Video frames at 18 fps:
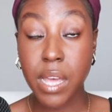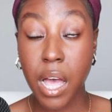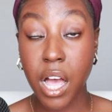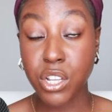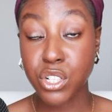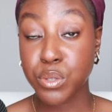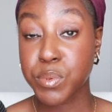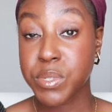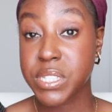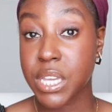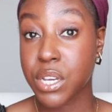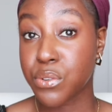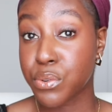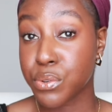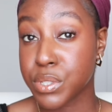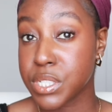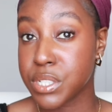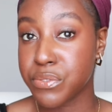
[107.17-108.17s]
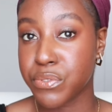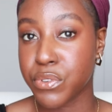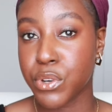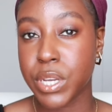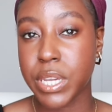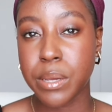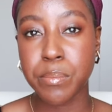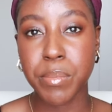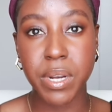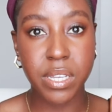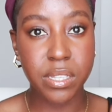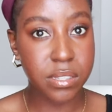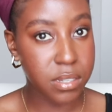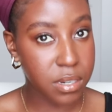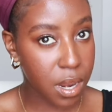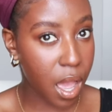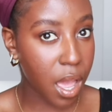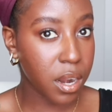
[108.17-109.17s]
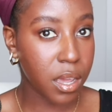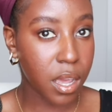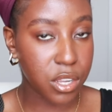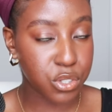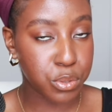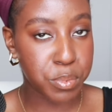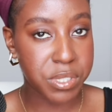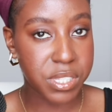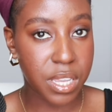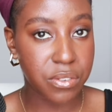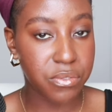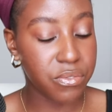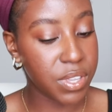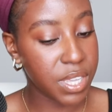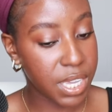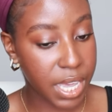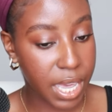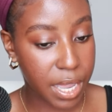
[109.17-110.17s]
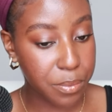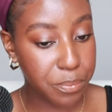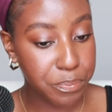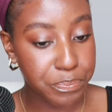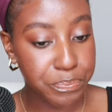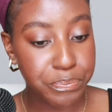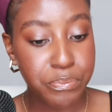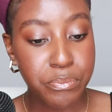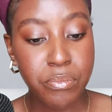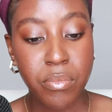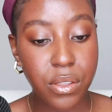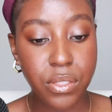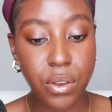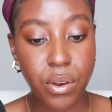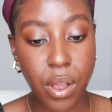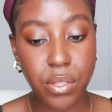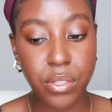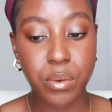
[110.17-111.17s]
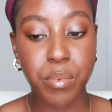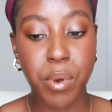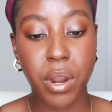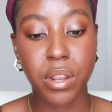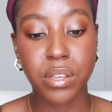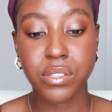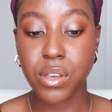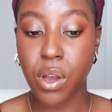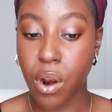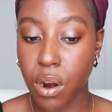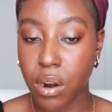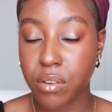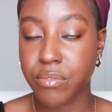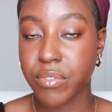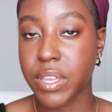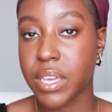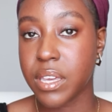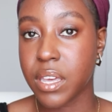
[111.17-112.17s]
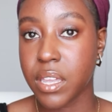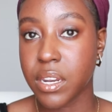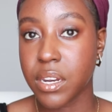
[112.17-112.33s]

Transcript: It is 100% cruelty free, but is not 100% vegan. A lot of their other products are